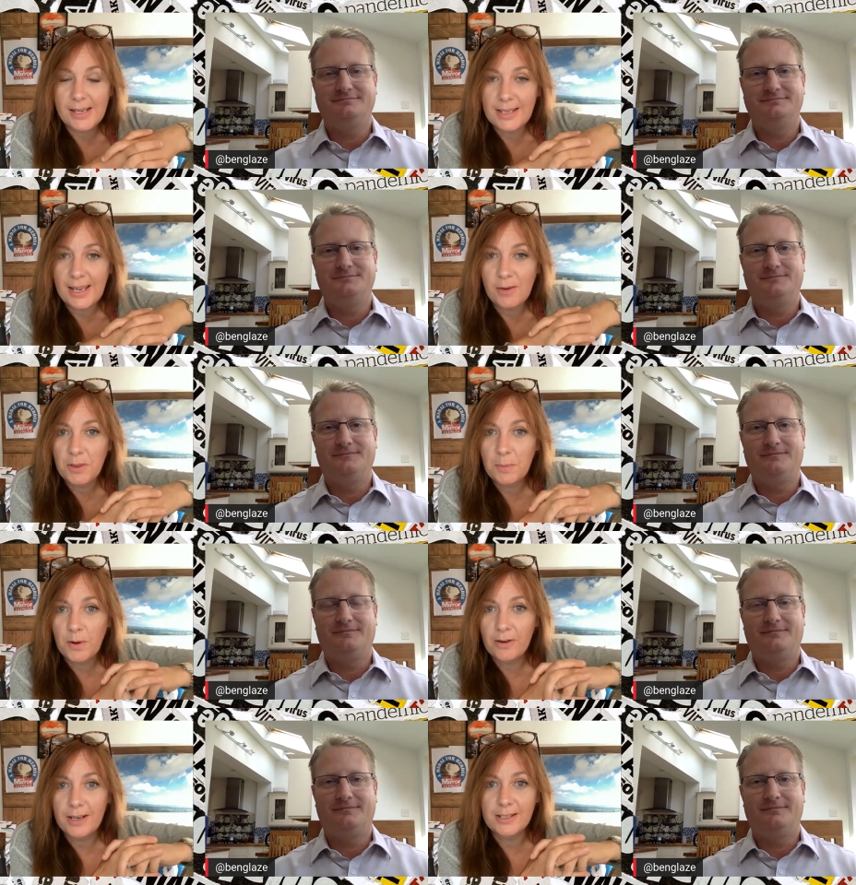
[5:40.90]
Speaker 1: Is he, with
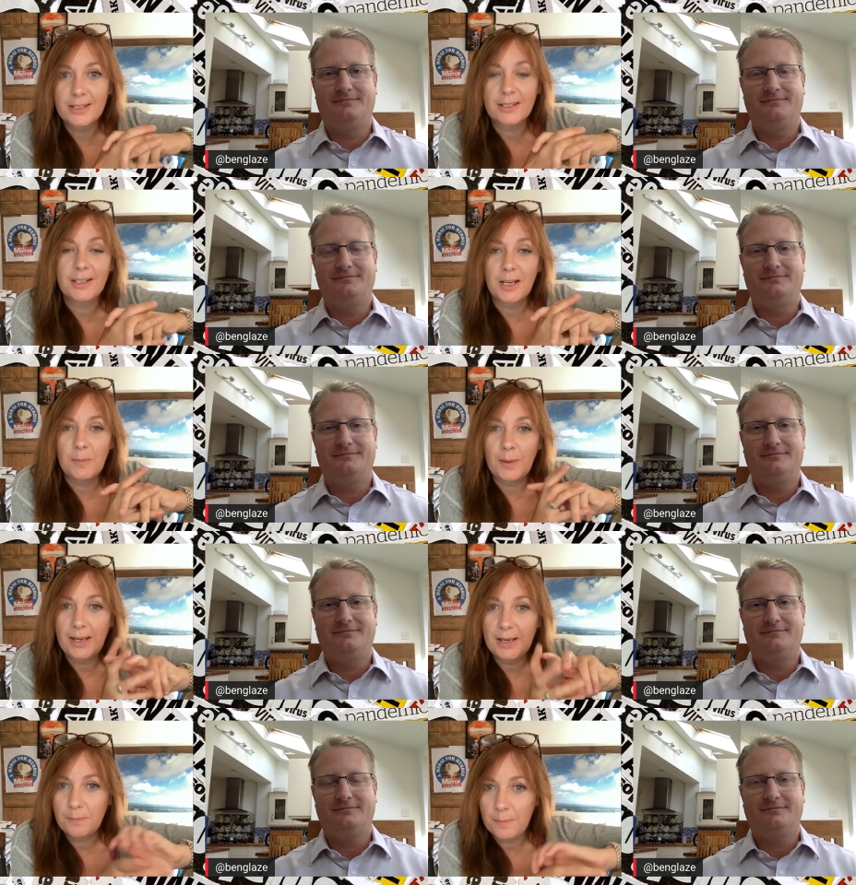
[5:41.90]
Boris, going to
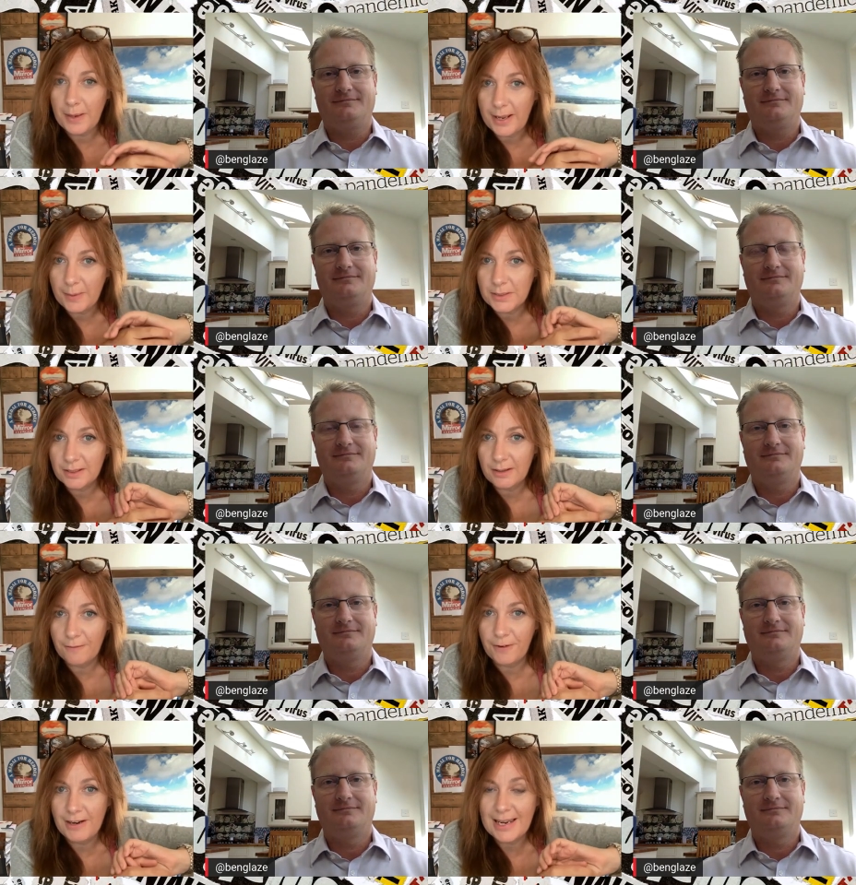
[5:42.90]
be perhaps a
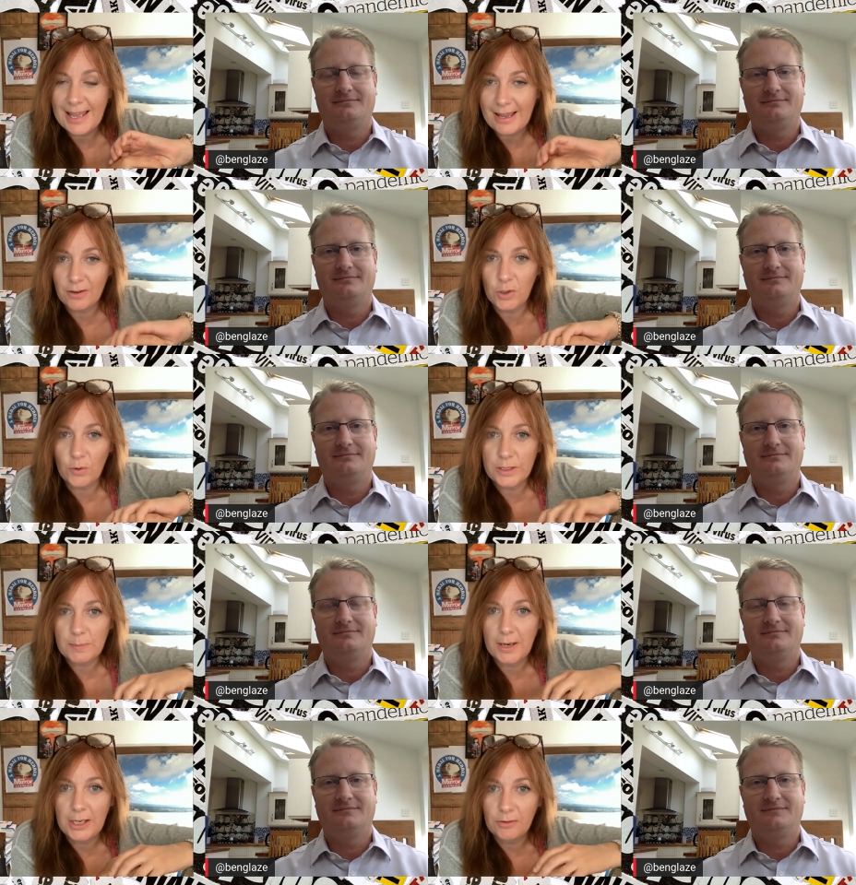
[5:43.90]
very loud
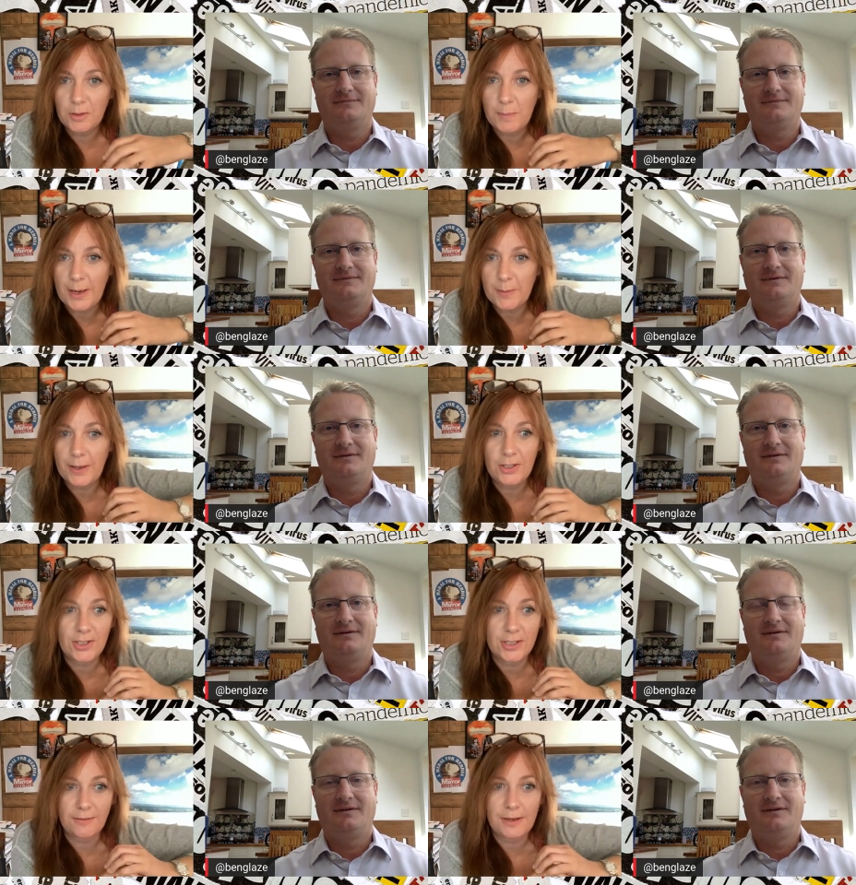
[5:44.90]
noisemaker on the
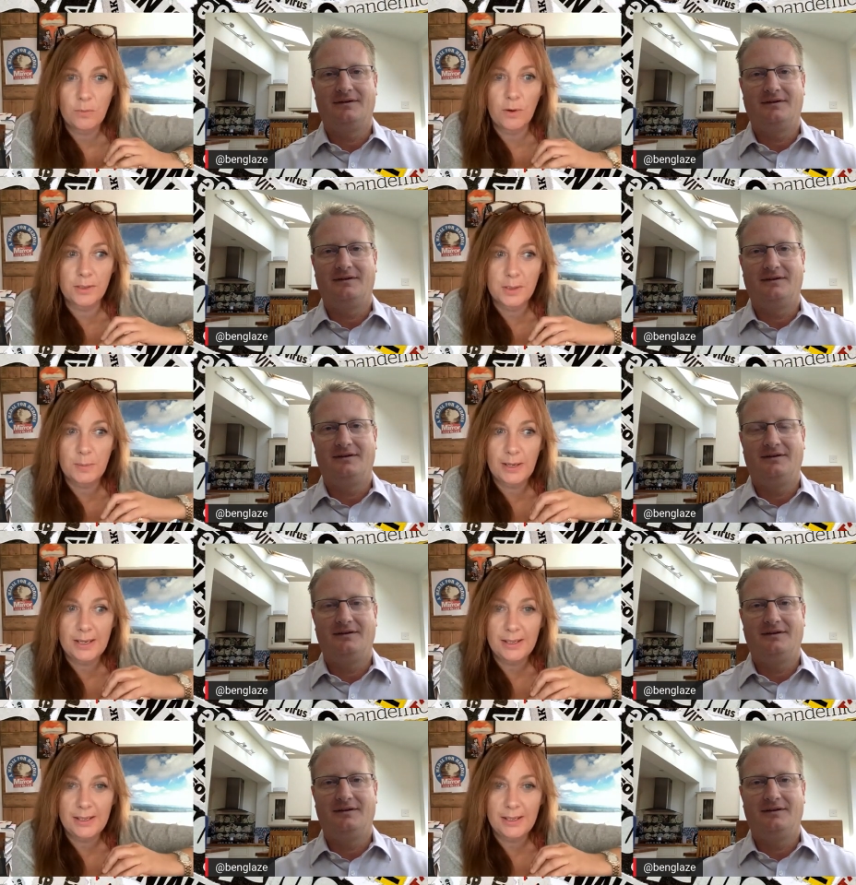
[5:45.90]
backbenches if he wants to